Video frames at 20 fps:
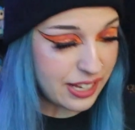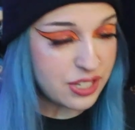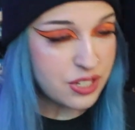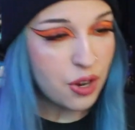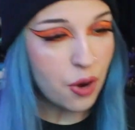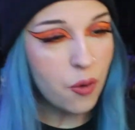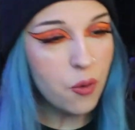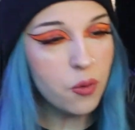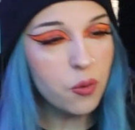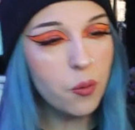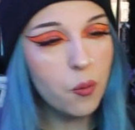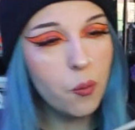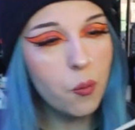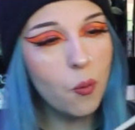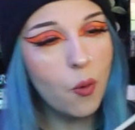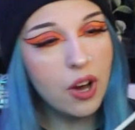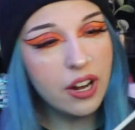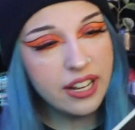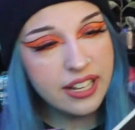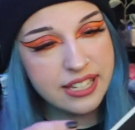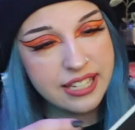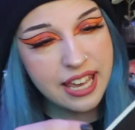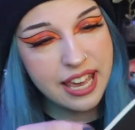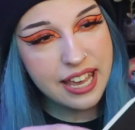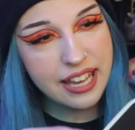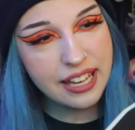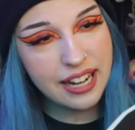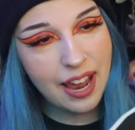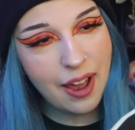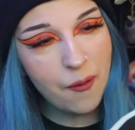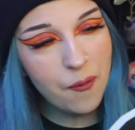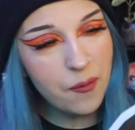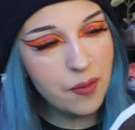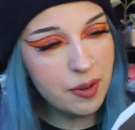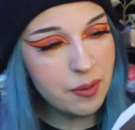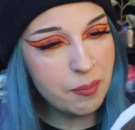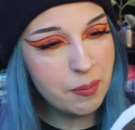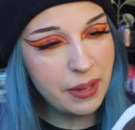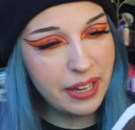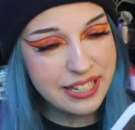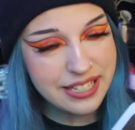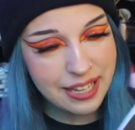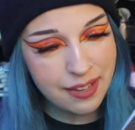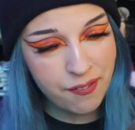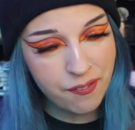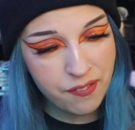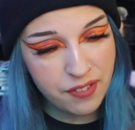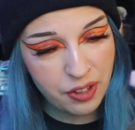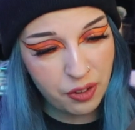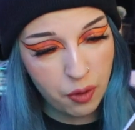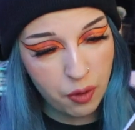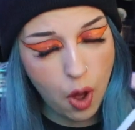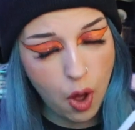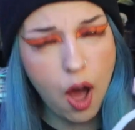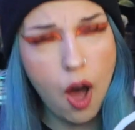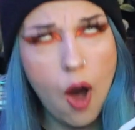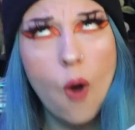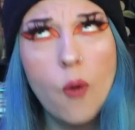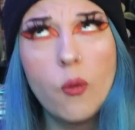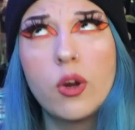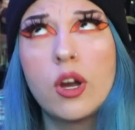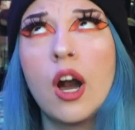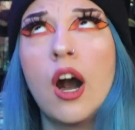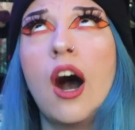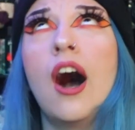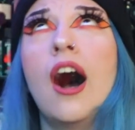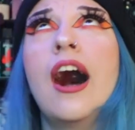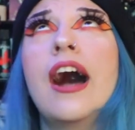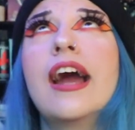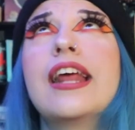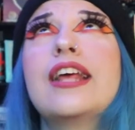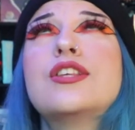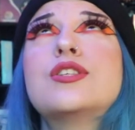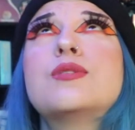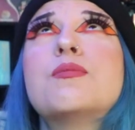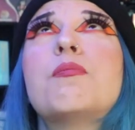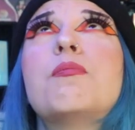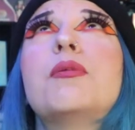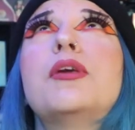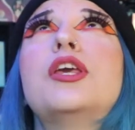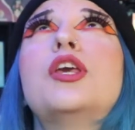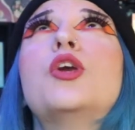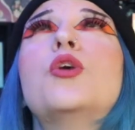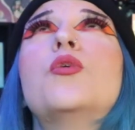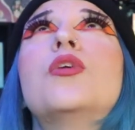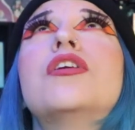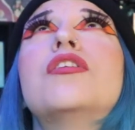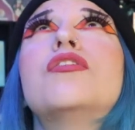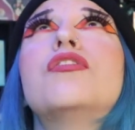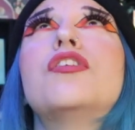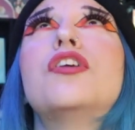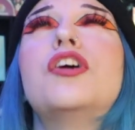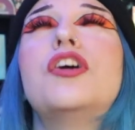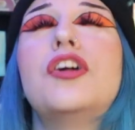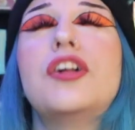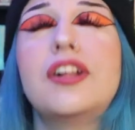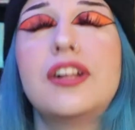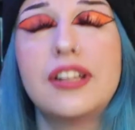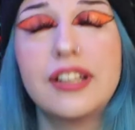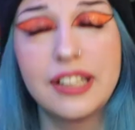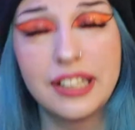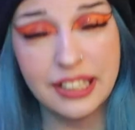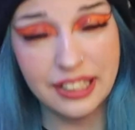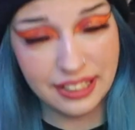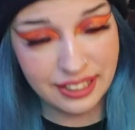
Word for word: don't want to take it out because I feel, oh god, it's beautiful.